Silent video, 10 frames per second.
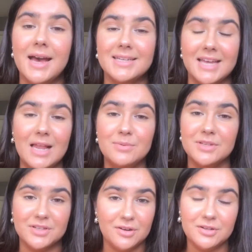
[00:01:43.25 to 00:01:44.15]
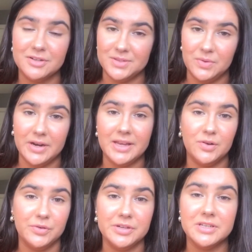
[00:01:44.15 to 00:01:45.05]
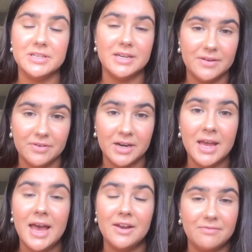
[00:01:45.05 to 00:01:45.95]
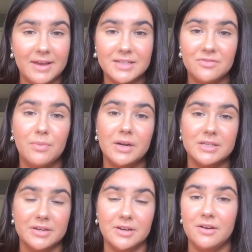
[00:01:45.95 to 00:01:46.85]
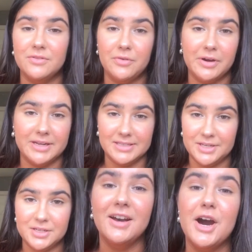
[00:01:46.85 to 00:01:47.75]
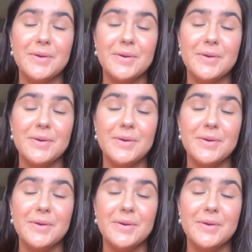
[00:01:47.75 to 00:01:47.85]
and help to structure its work in order to deliver an effective monitoring of the organisation.